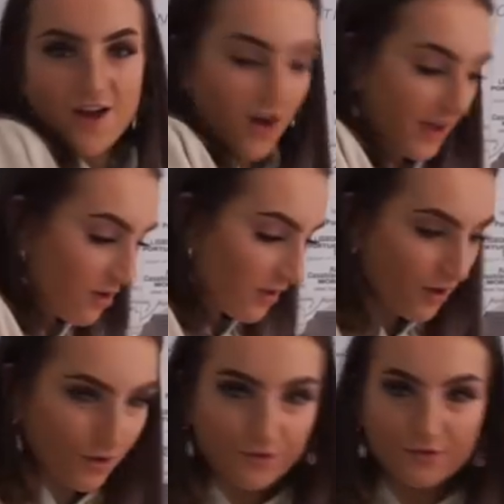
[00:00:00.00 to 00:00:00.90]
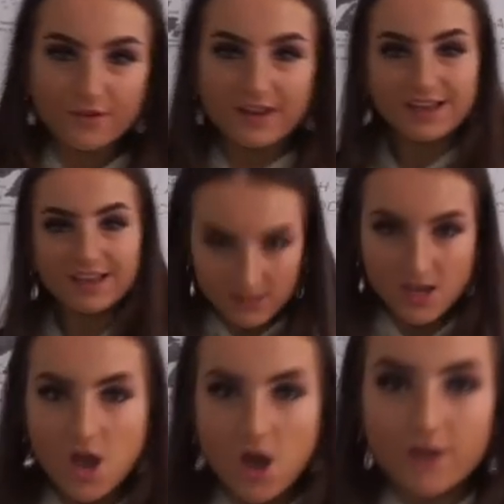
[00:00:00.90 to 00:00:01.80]
I can't get over it.
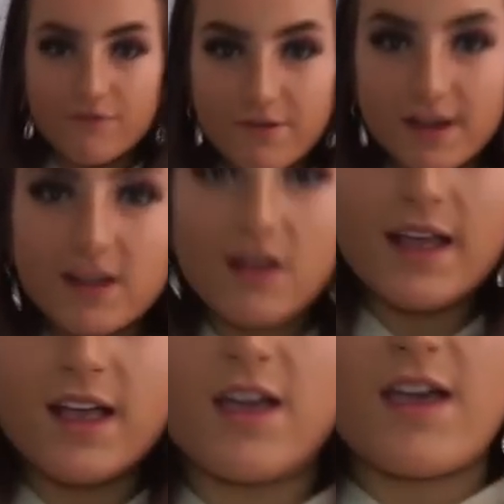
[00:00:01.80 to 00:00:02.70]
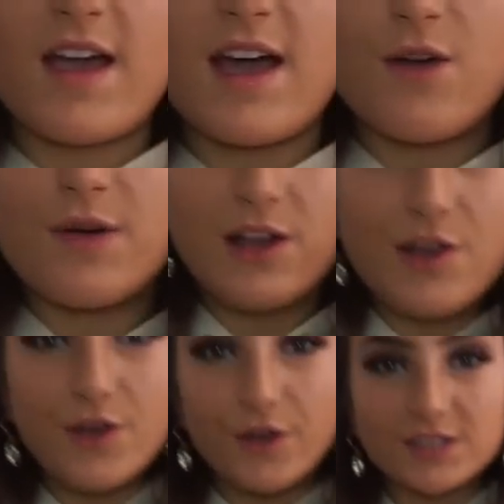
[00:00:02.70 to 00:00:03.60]
I really like how it
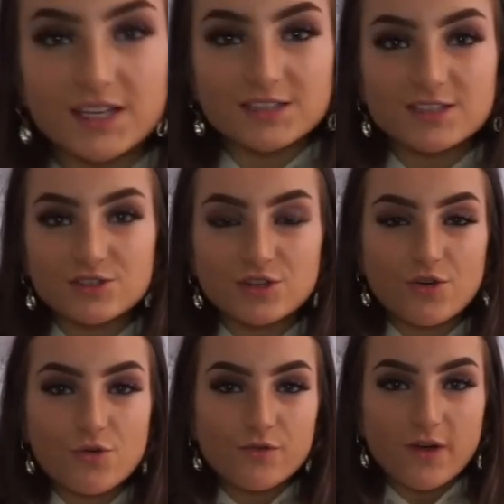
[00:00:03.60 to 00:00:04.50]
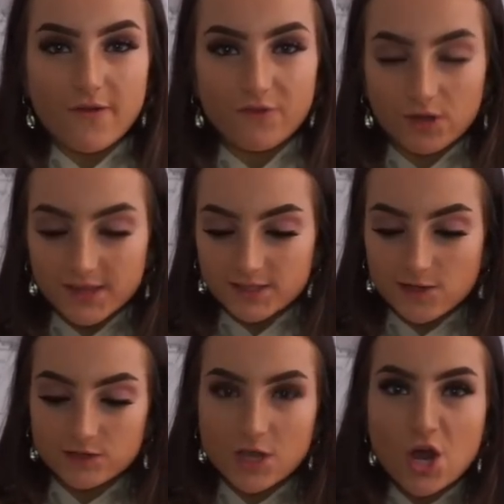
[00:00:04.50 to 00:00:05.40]
looks. Like, it's such a cool vibe. I feel like this
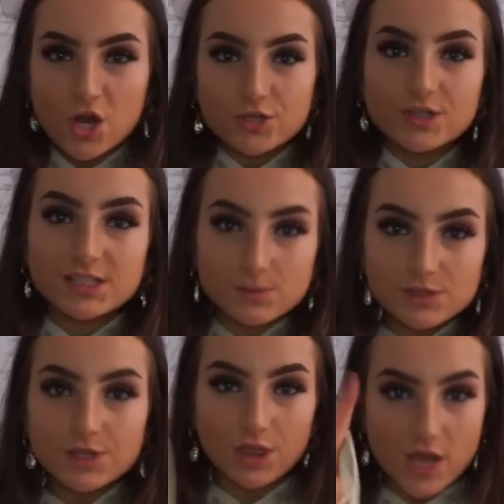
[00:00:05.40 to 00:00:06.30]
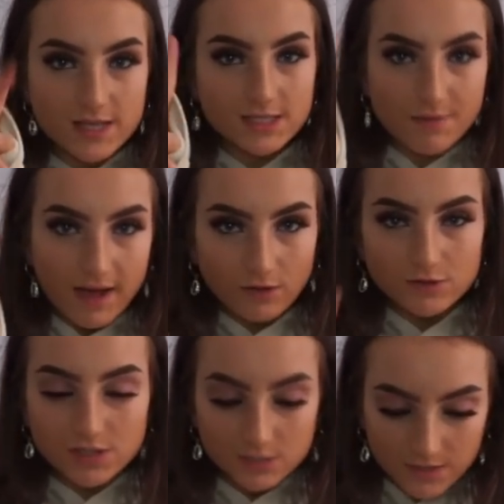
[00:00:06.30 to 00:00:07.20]
looks... So this was £30,
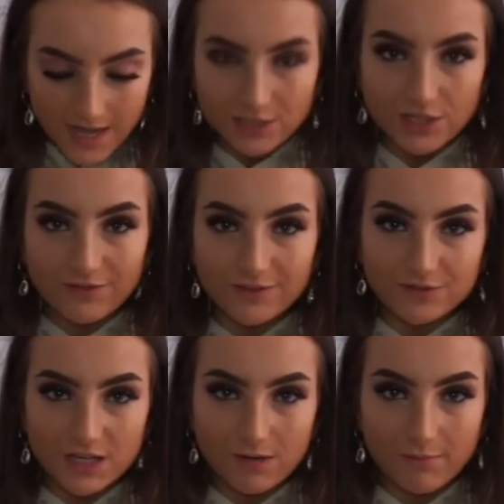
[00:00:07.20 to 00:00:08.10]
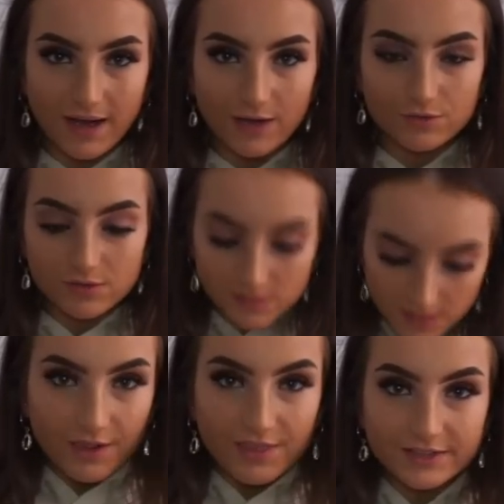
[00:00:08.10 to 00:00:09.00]
so this was actually £15.
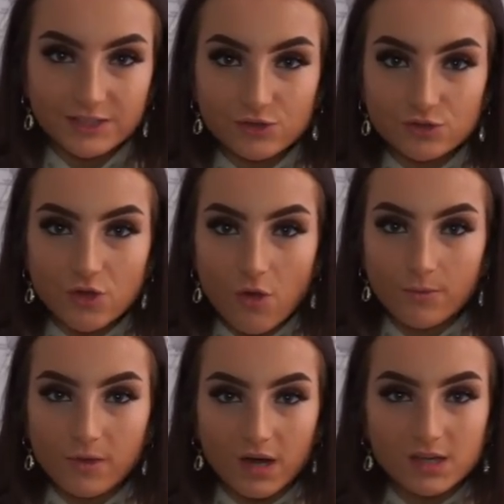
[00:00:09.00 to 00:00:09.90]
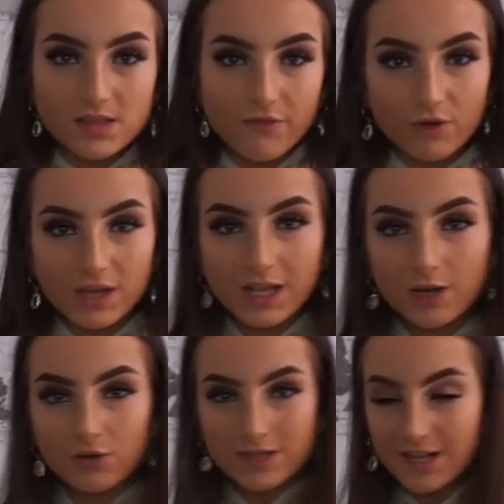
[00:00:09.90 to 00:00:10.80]
This is so nice. I feel like it
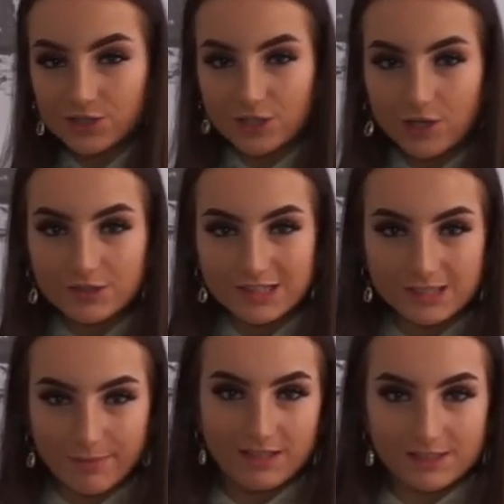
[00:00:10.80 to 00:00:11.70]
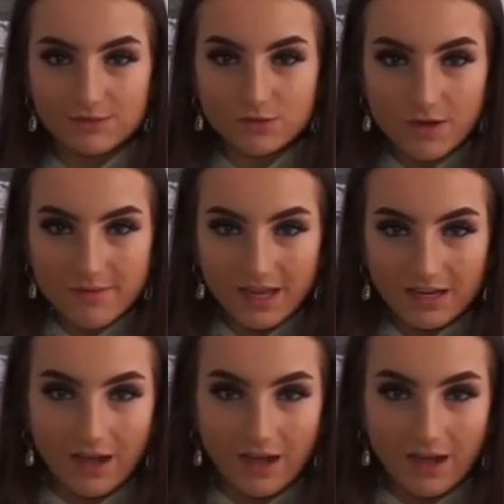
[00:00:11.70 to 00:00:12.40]
actually looks expensive. Do you know what I mean?